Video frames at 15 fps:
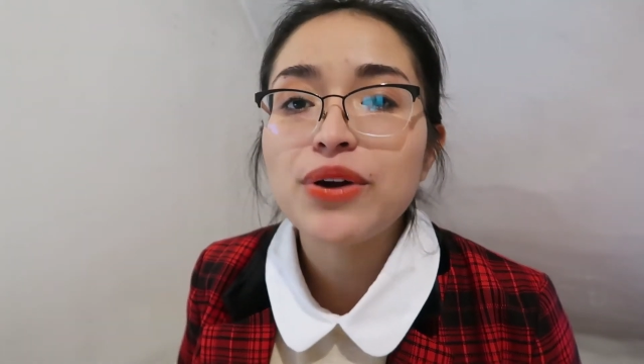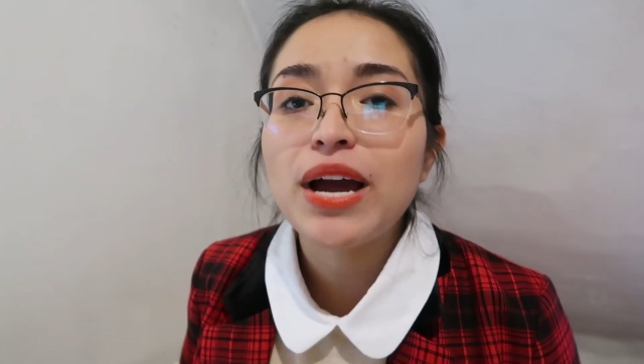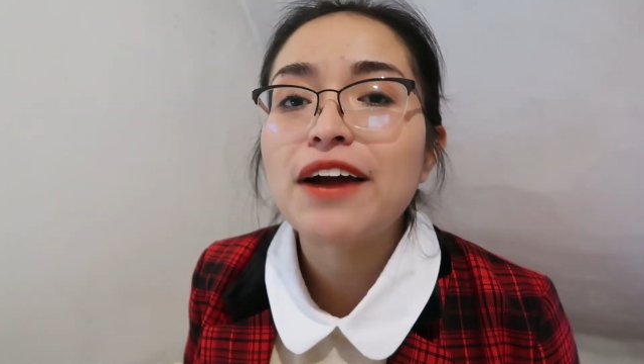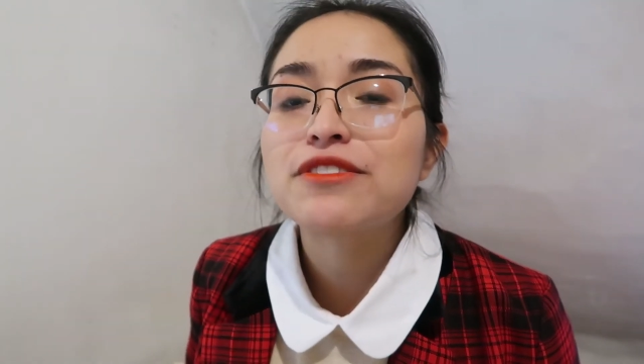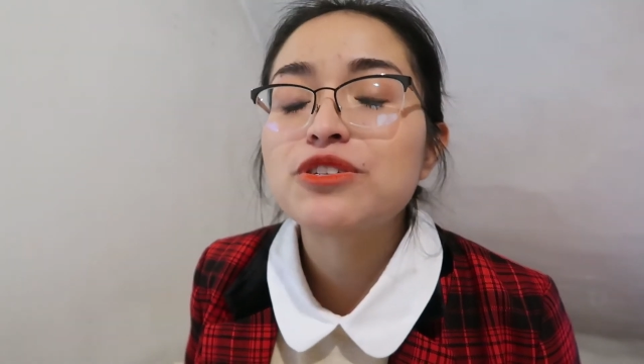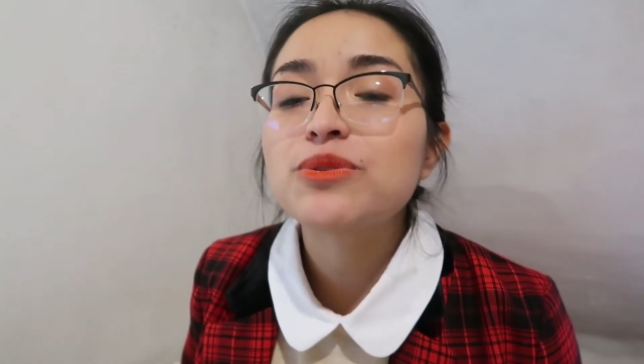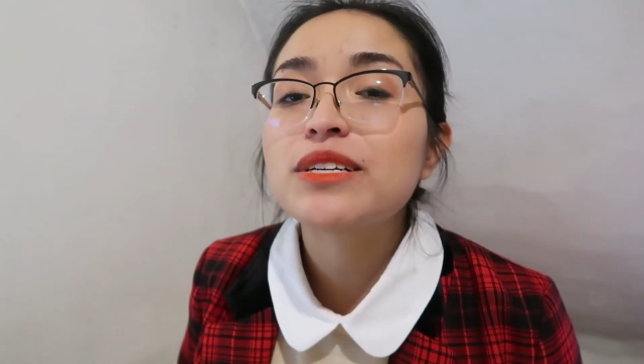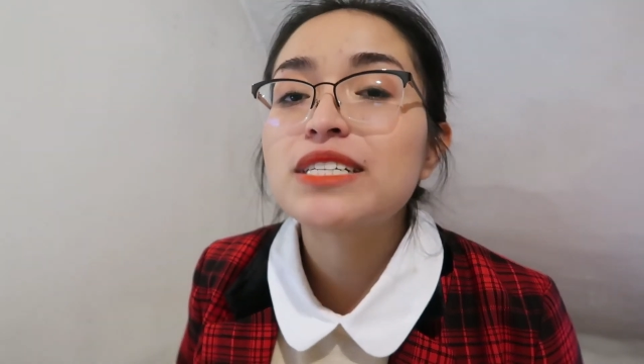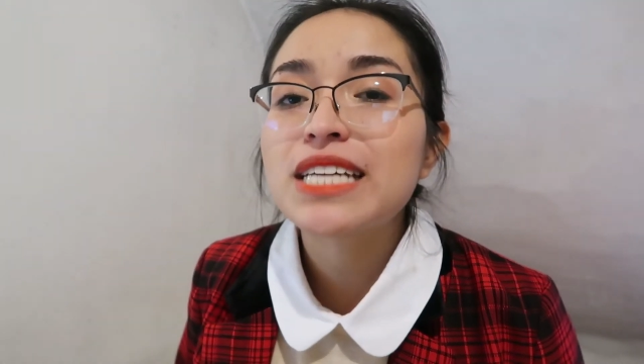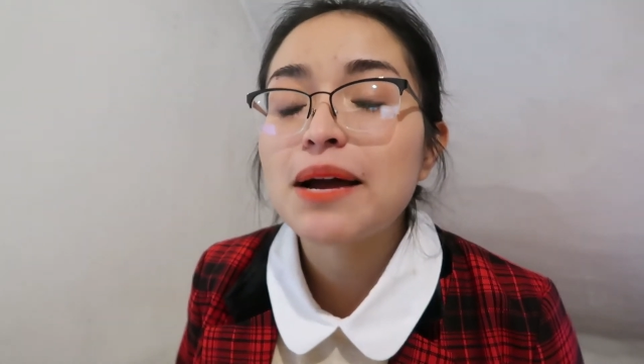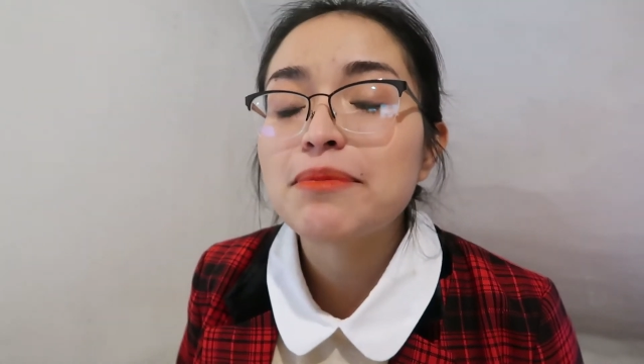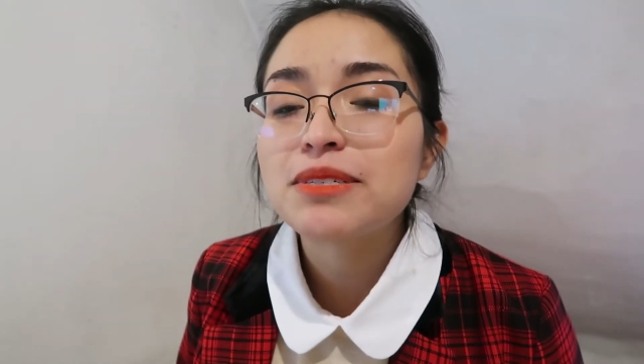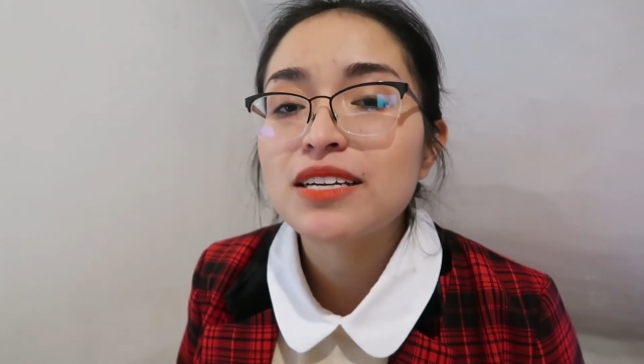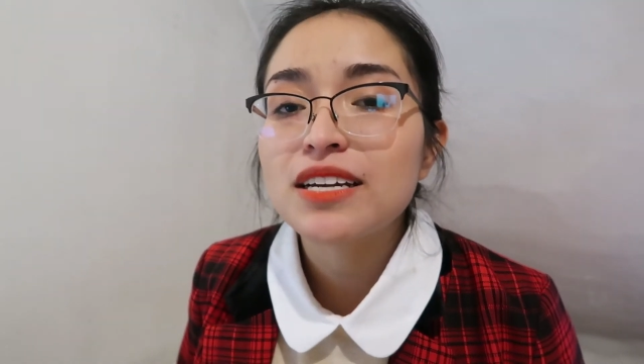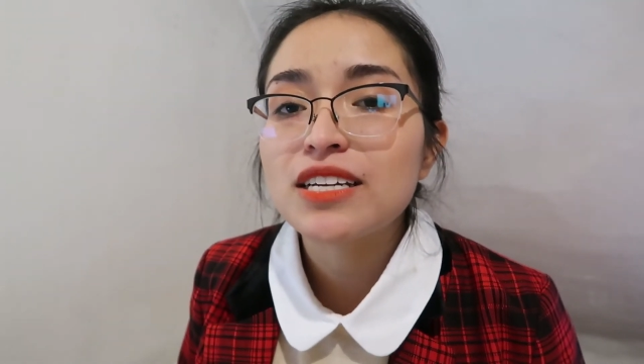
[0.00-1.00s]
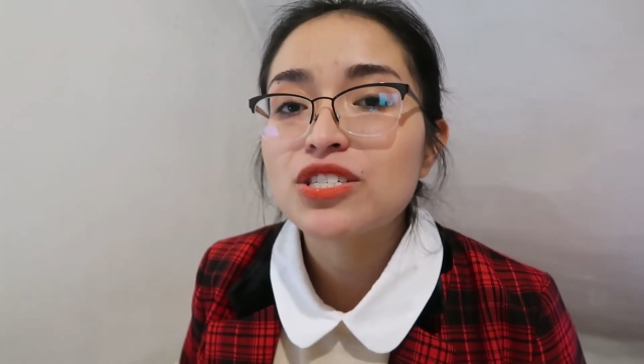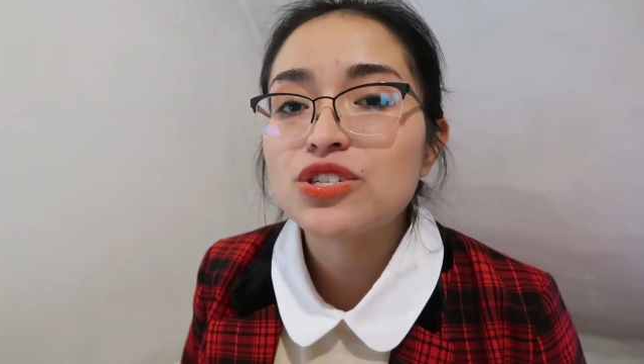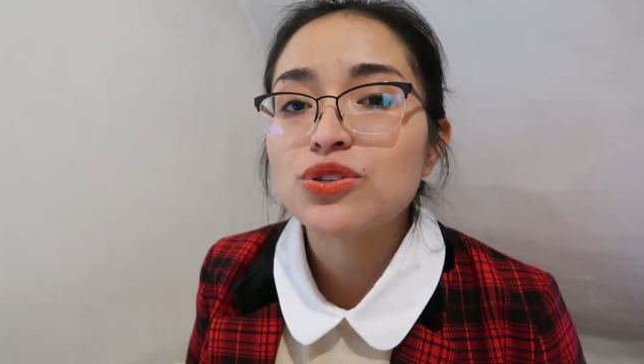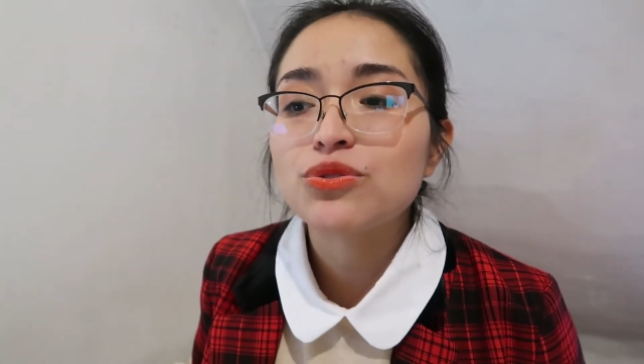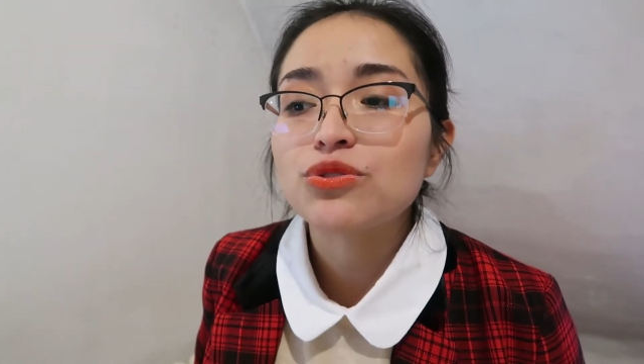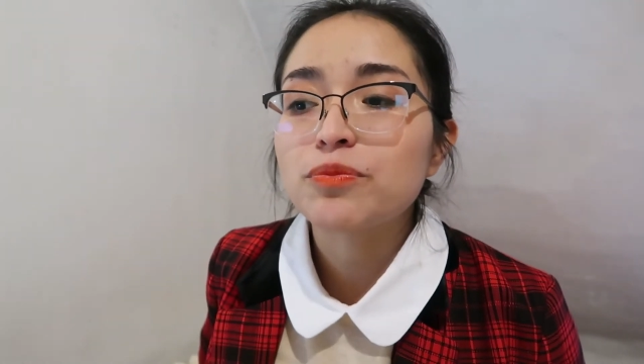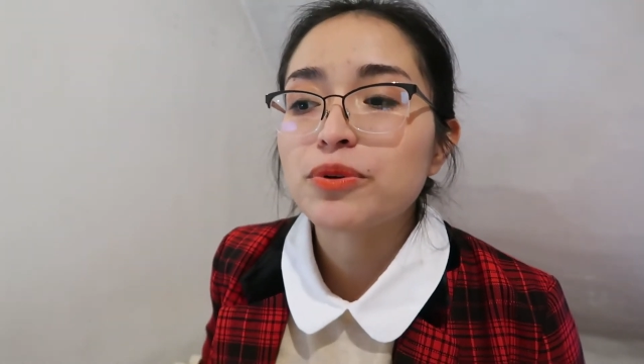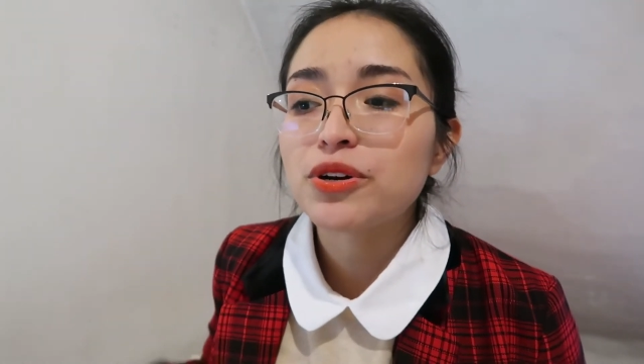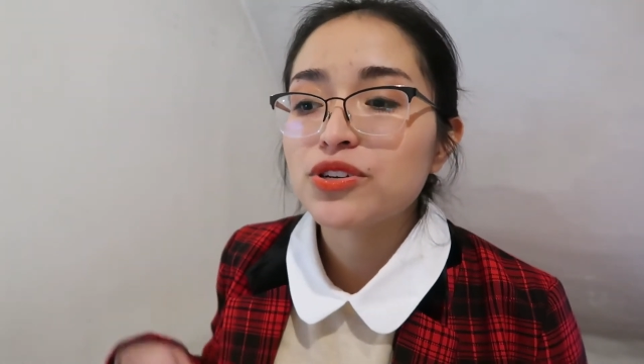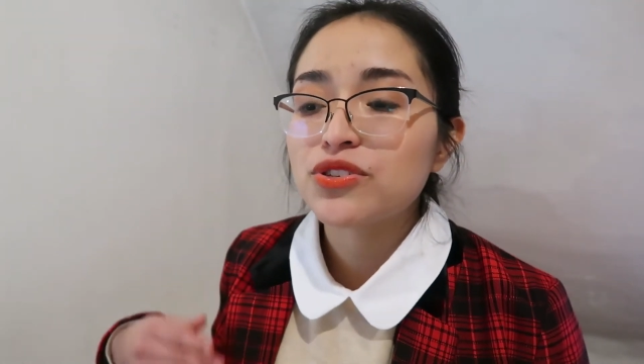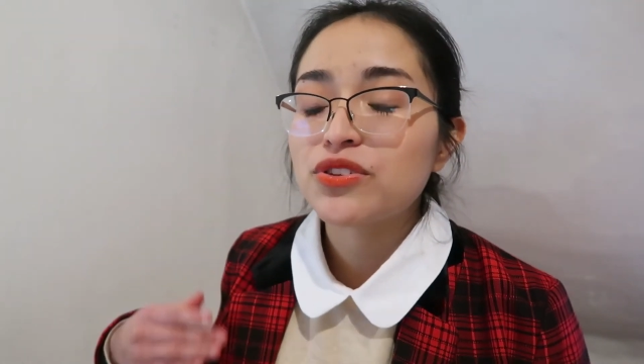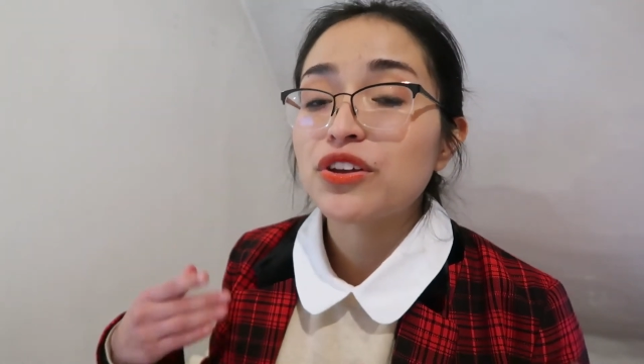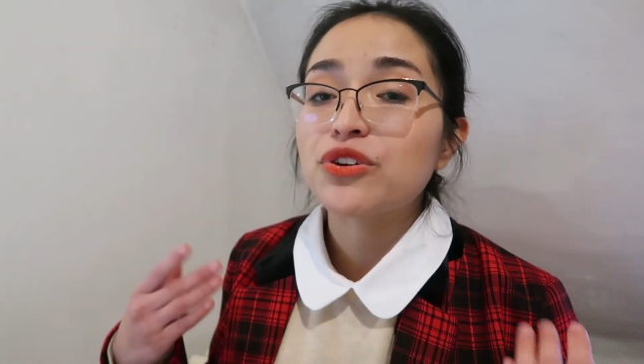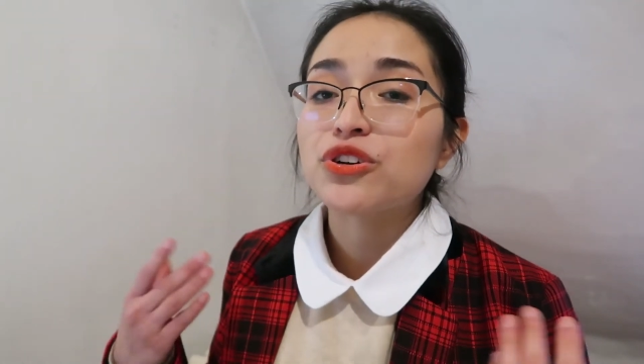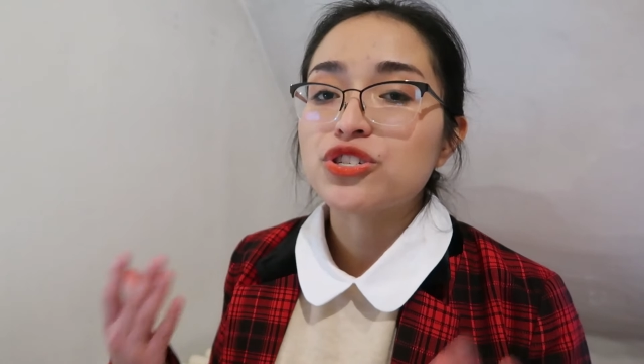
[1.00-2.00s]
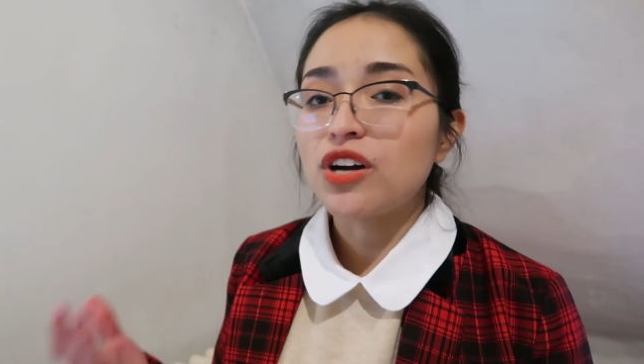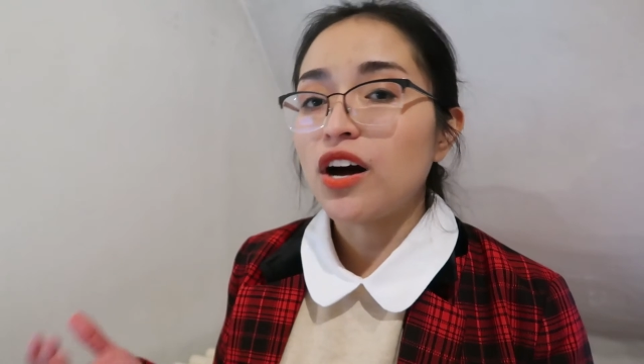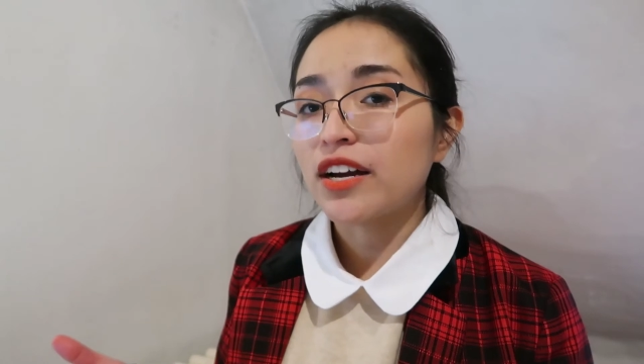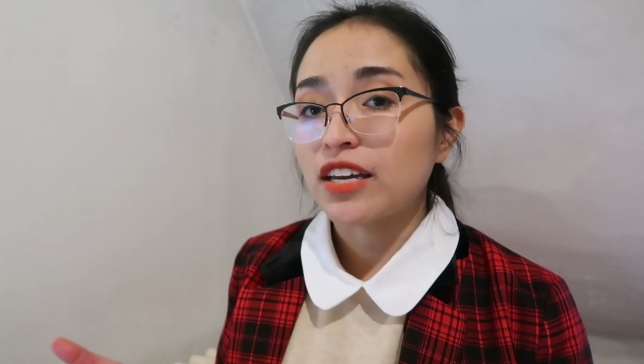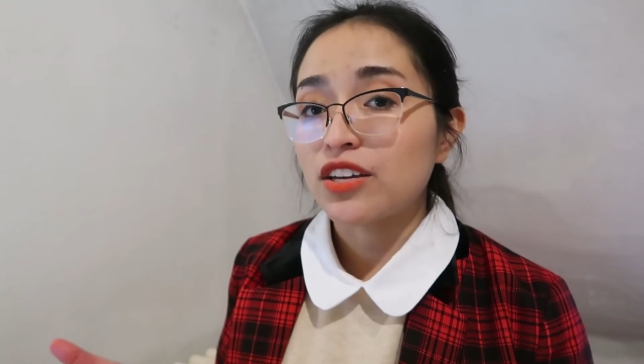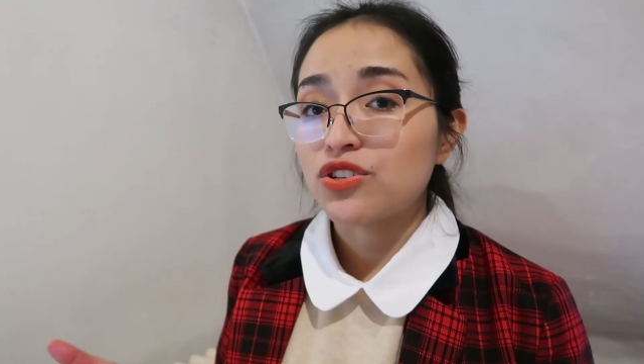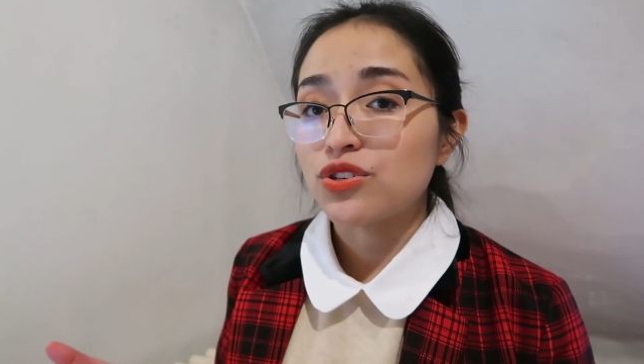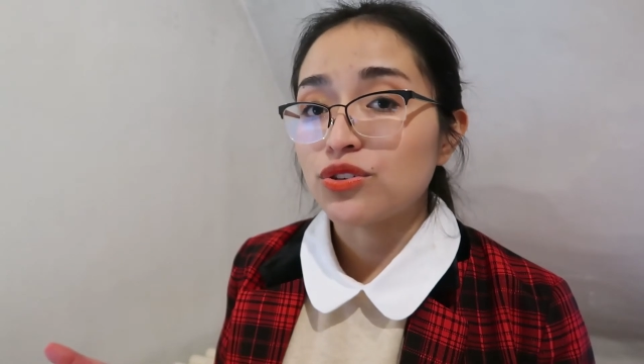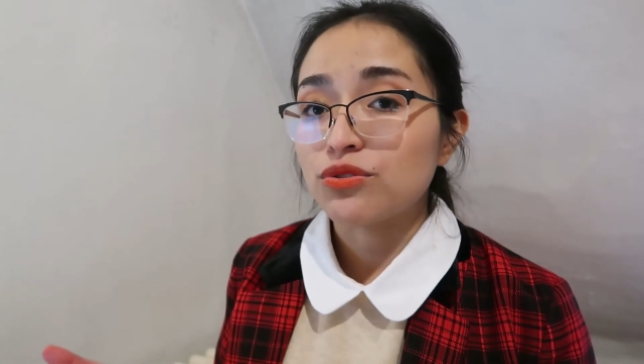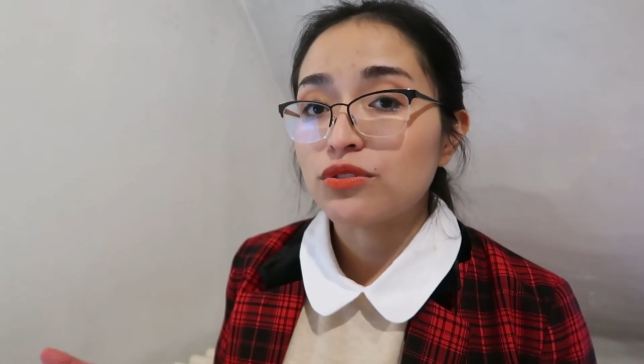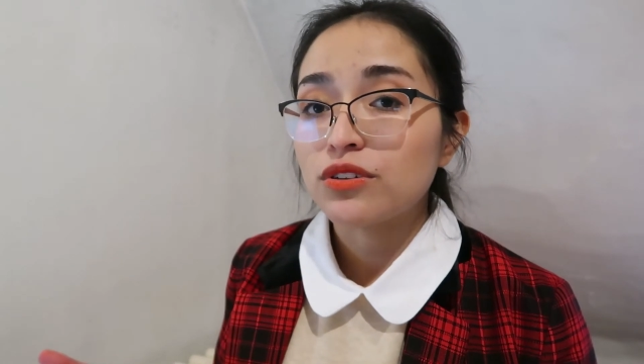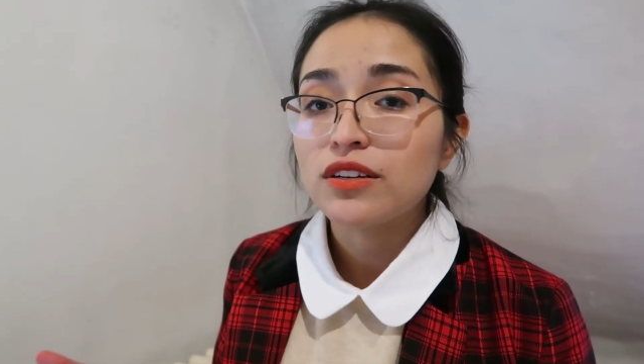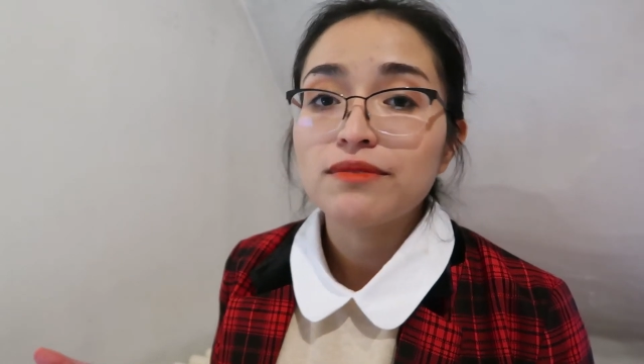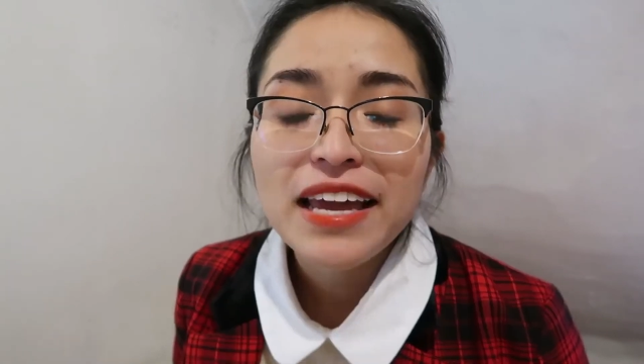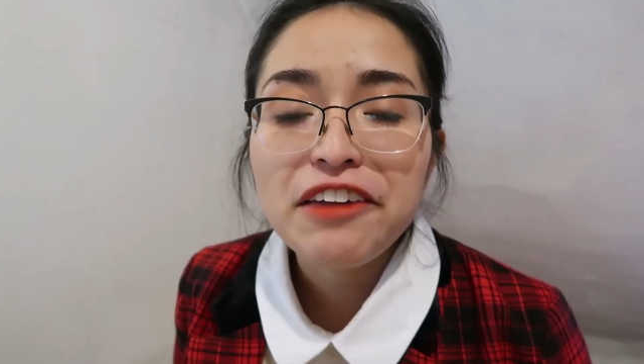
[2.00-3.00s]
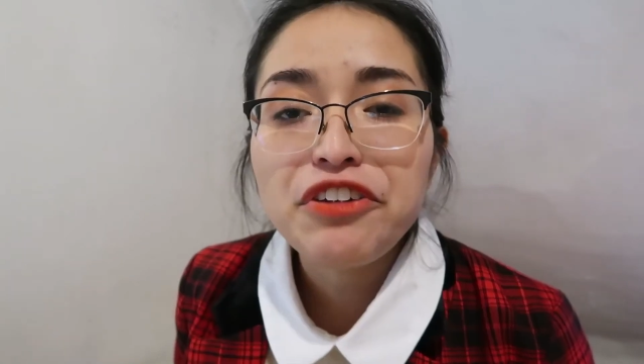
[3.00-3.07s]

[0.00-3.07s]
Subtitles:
You have to adapt it to the person that you're talking to.